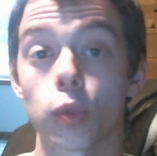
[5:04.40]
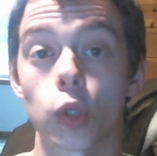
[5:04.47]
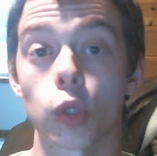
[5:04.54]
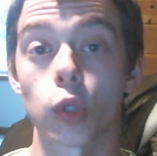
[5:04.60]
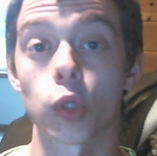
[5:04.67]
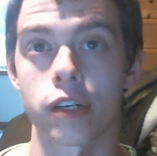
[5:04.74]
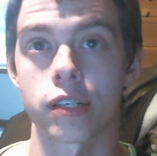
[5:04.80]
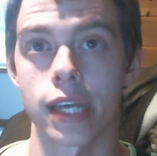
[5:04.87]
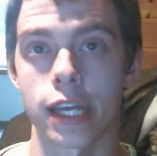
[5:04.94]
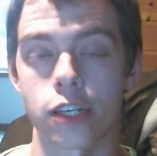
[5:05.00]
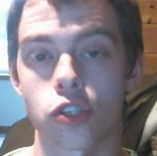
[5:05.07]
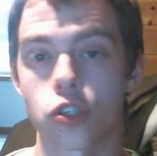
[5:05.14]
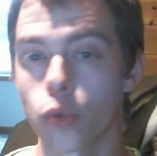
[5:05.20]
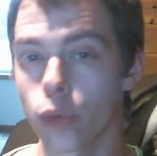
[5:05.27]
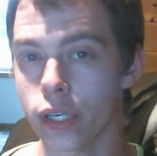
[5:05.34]
people don't
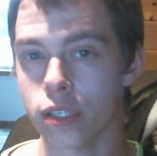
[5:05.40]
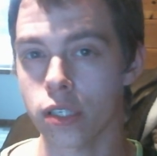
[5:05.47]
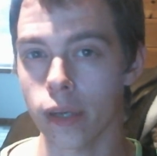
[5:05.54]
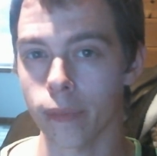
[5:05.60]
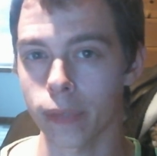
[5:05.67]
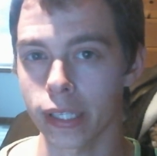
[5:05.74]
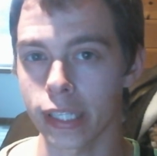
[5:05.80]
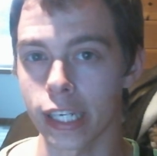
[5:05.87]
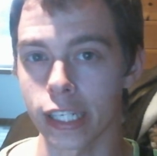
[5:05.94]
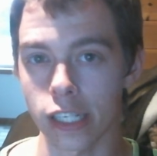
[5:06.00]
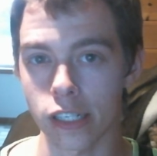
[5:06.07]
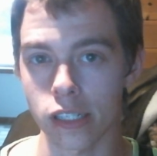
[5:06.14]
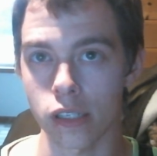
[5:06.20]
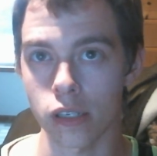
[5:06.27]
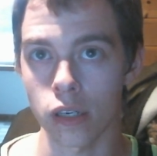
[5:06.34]
understand, is doing something
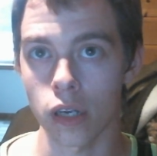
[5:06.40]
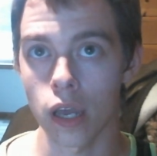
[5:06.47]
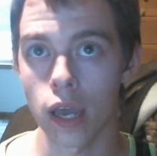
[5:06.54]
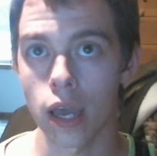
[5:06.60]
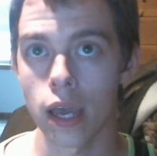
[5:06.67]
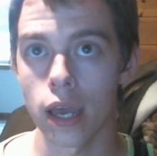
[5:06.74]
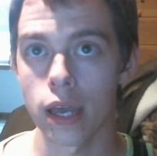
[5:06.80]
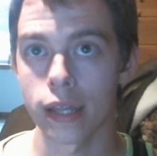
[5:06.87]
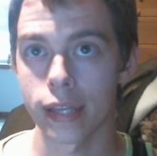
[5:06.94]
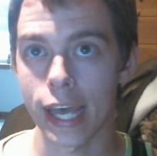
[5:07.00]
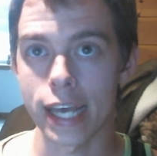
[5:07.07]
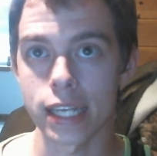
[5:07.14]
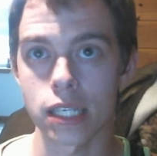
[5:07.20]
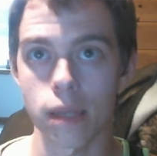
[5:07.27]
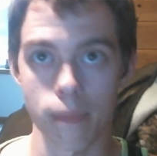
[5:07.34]
that doesn't,
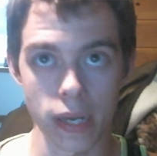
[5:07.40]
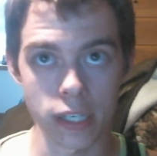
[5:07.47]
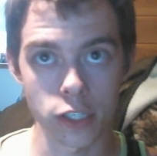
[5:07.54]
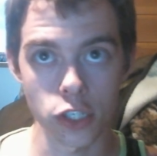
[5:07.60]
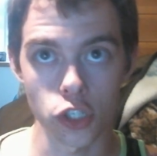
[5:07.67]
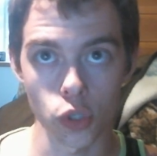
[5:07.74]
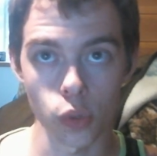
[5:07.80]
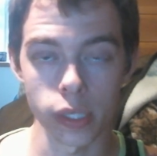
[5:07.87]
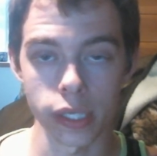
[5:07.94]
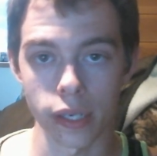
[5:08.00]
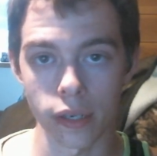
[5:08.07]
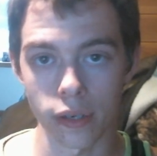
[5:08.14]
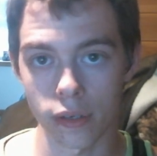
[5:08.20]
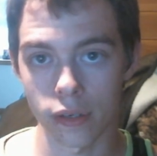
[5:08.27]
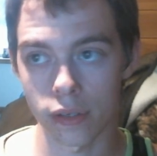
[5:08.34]
that isn't meant to do it
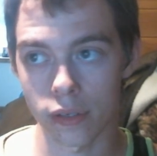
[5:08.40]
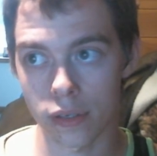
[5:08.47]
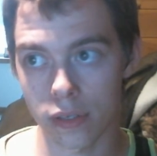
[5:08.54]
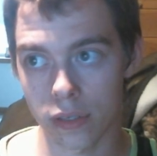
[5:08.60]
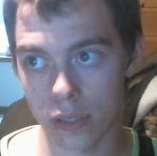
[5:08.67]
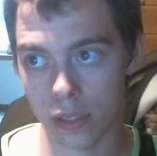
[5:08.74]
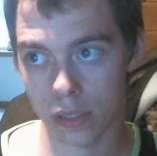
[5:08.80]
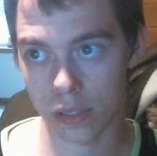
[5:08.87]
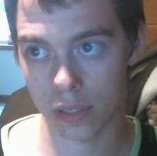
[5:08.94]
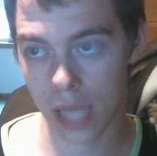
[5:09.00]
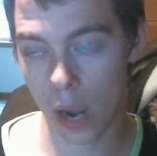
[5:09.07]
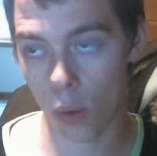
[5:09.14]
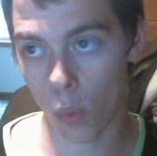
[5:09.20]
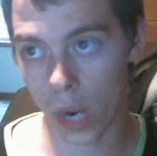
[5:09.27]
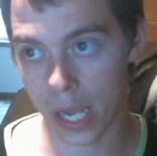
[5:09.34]

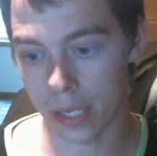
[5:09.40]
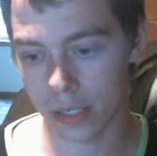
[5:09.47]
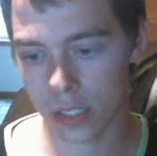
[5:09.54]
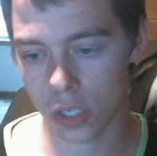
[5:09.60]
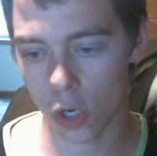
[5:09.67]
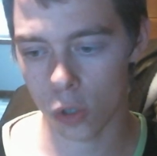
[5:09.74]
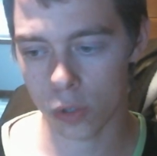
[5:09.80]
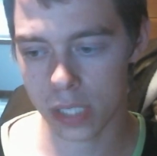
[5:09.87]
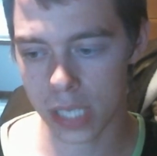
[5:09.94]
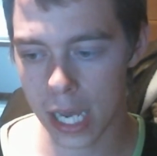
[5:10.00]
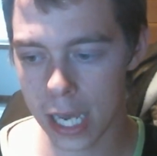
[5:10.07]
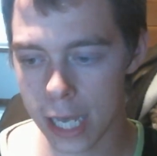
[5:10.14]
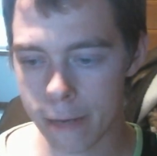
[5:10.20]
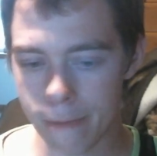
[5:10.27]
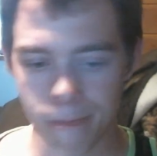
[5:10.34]
that way. So
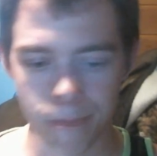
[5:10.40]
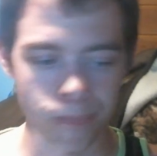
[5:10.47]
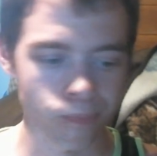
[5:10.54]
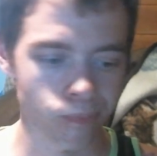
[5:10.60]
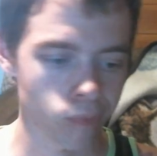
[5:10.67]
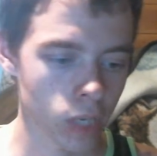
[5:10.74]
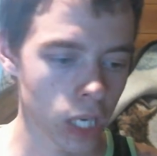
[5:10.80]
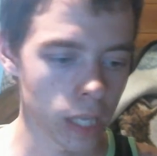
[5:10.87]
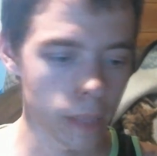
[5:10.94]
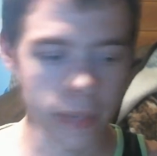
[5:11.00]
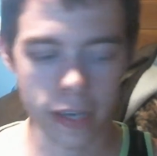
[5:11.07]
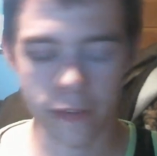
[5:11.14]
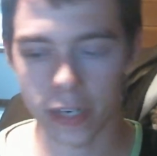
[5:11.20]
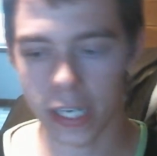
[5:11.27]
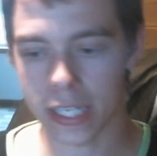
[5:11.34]
say, let
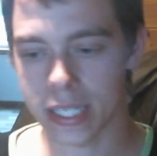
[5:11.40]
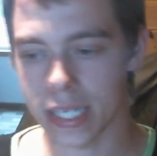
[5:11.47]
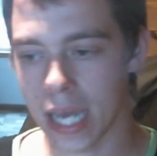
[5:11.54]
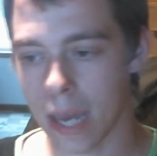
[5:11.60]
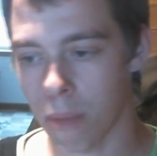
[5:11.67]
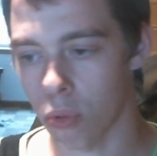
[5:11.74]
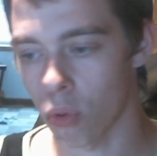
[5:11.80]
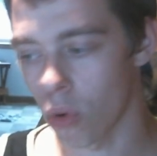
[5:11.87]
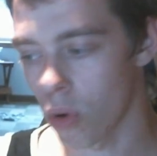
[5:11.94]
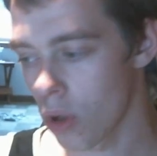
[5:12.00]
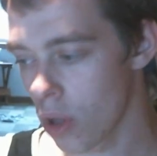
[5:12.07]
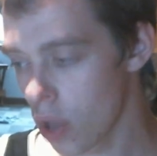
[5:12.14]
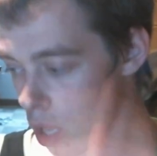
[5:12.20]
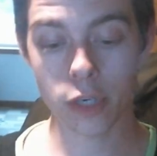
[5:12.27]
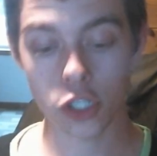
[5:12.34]
me give an example.
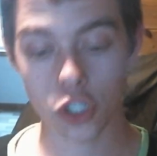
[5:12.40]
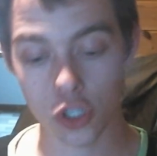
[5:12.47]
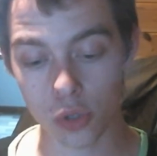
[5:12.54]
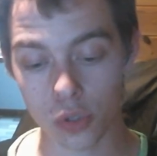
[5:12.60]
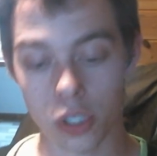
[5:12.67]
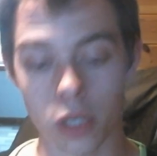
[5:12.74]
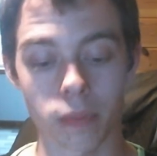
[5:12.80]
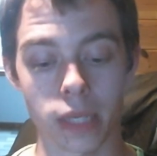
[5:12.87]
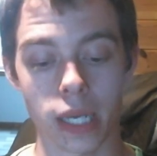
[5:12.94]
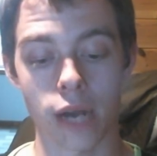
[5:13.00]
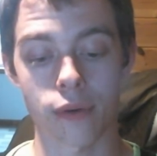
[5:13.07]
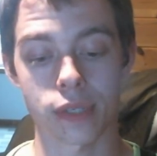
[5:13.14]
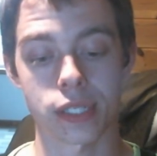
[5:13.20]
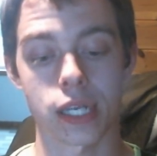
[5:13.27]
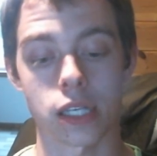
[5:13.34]
Pretty much do
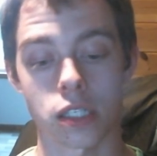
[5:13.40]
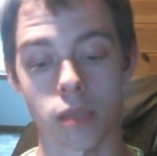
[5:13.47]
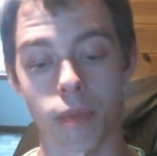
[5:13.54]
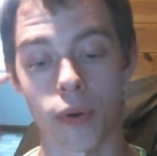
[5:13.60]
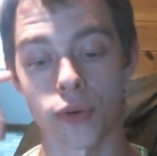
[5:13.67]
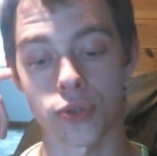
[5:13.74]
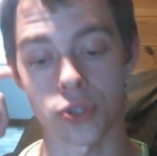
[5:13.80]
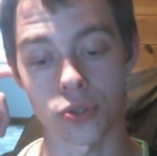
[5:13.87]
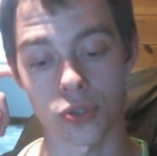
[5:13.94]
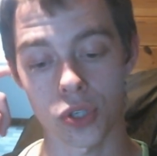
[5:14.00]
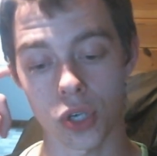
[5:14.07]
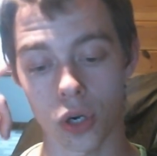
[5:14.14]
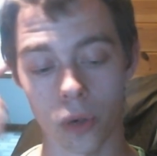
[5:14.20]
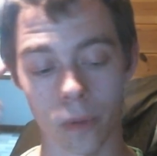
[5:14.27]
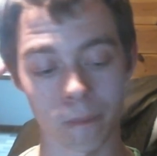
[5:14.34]
something how it's not supposed to.
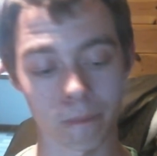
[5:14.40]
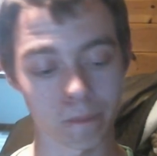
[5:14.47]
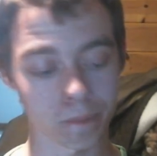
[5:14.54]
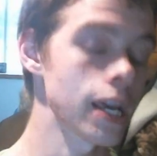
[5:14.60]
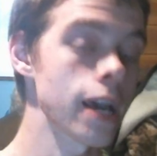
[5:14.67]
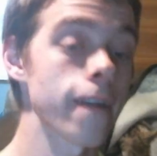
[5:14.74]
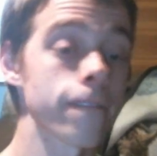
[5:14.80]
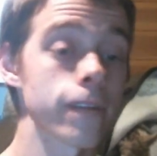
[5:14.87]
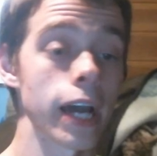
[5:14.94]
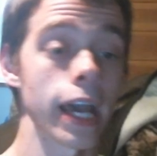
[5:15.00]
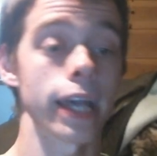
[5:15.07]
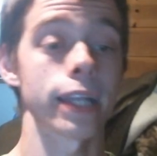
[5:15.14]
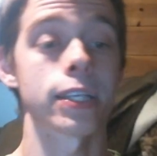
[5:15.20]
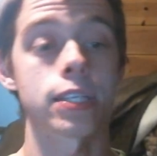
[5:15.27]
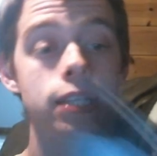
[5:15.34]
So say if
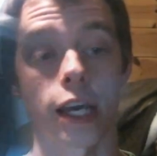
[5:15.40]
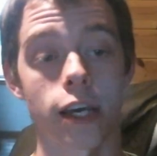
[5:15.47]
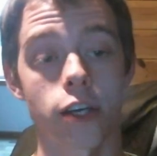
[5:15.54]
I had this